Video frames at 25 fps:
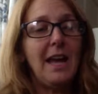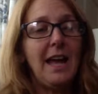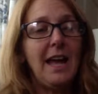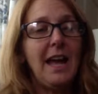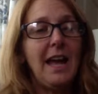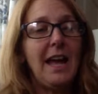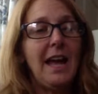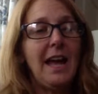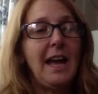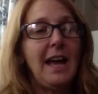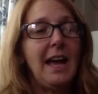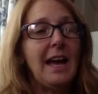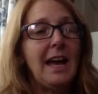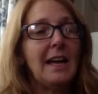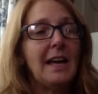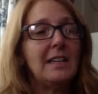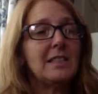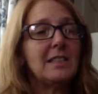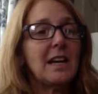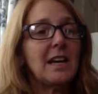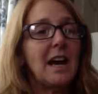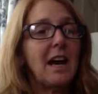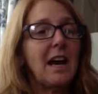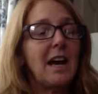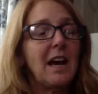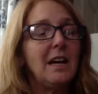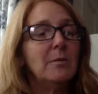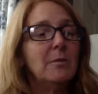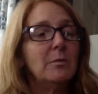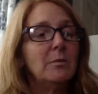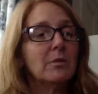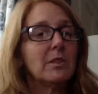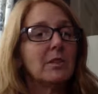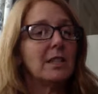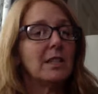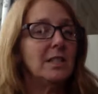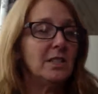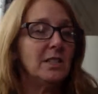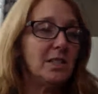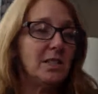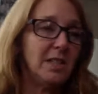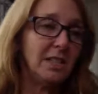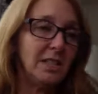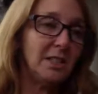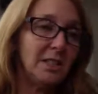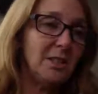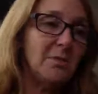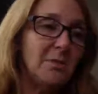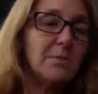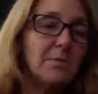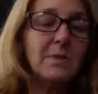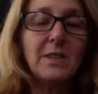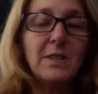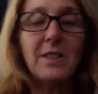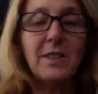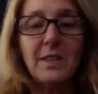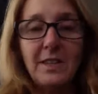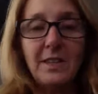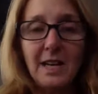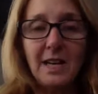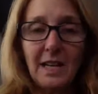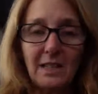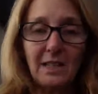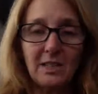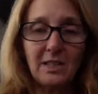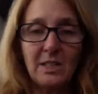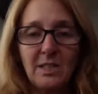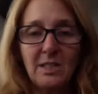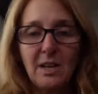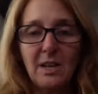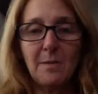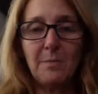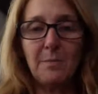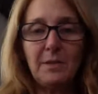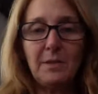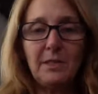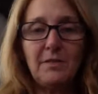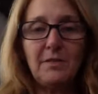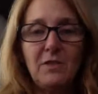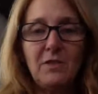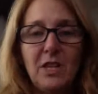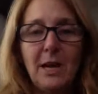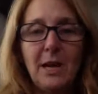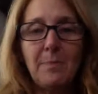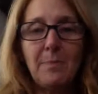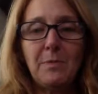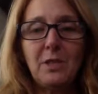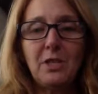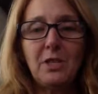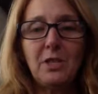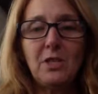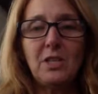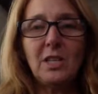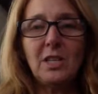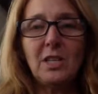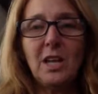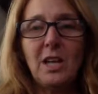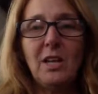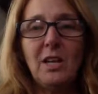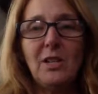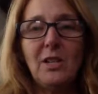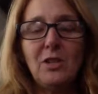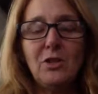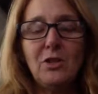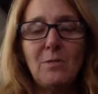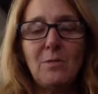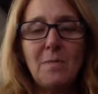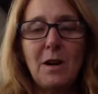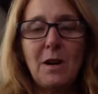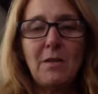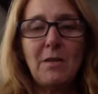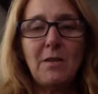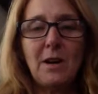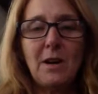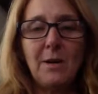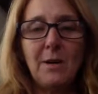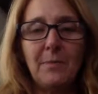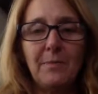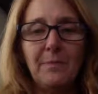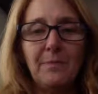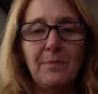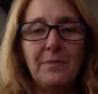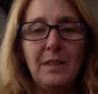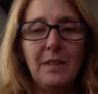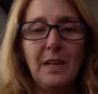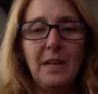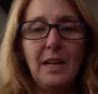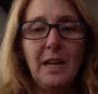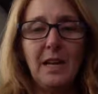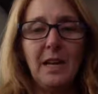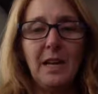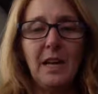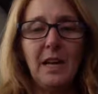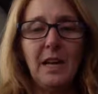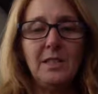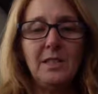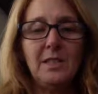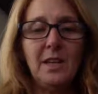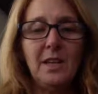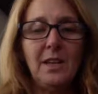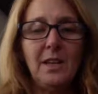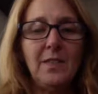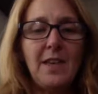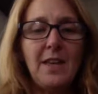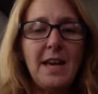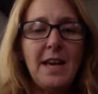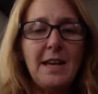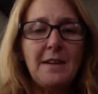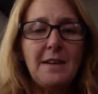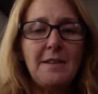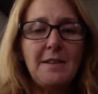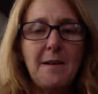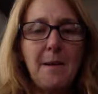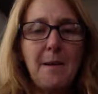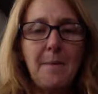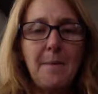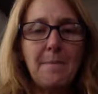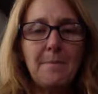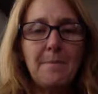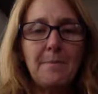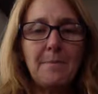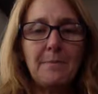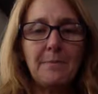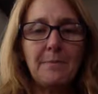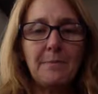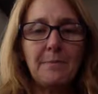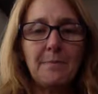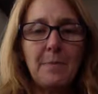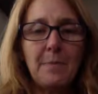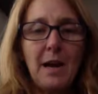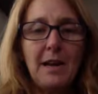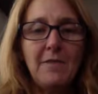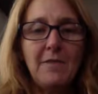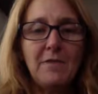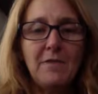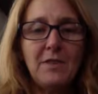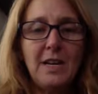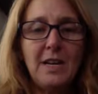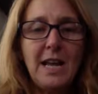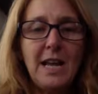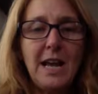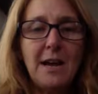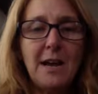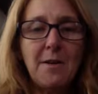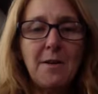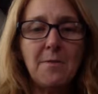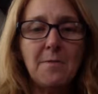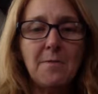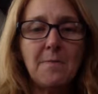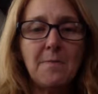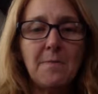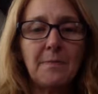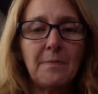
And I will continue with the next couple of chapters tomorrow. Until then, bye for now.